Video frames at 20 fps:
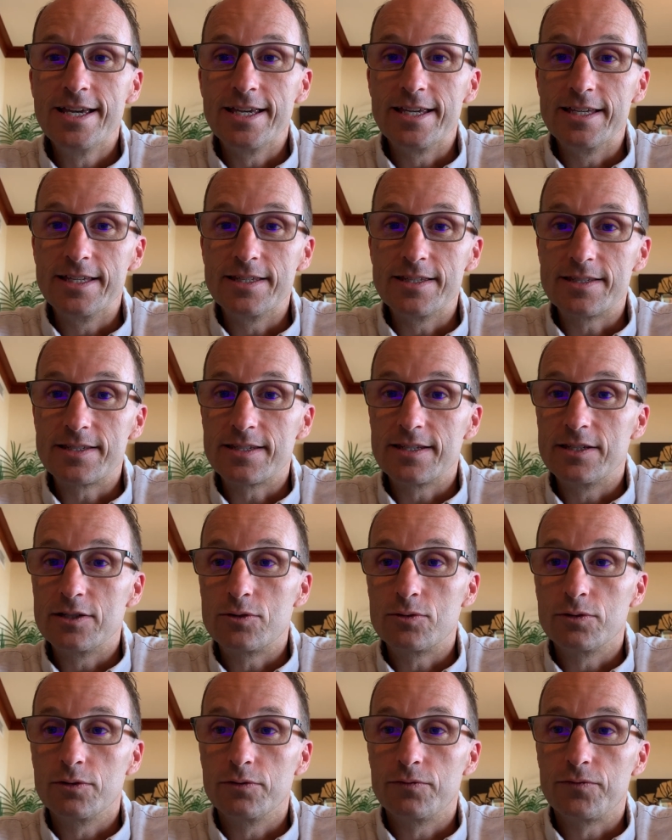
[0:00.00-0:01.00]

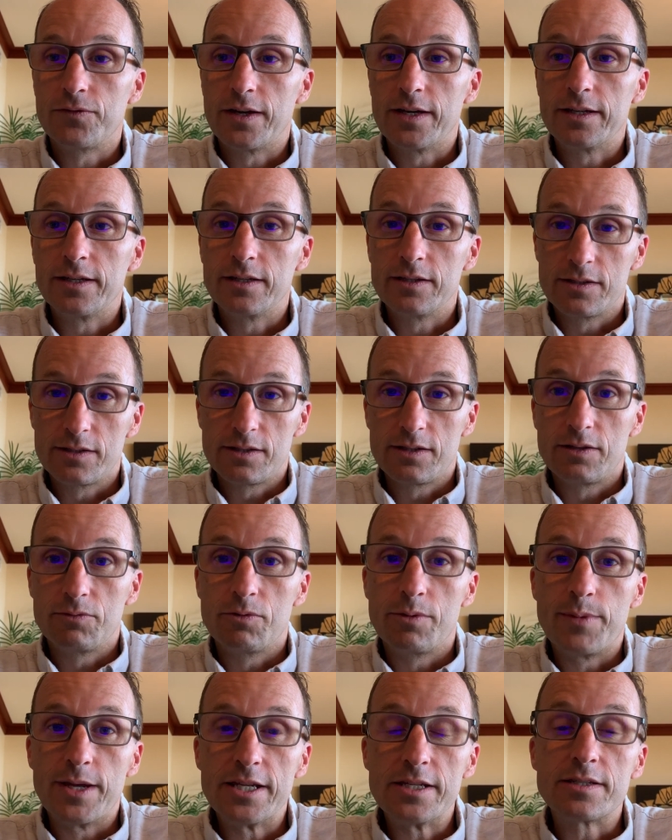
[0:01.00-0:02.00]

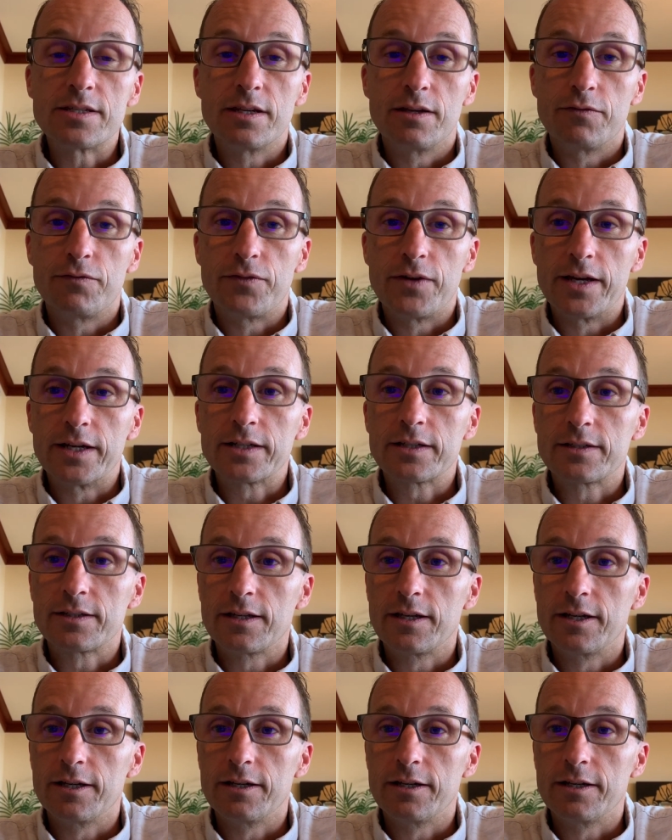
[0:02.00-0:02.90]
remains in effect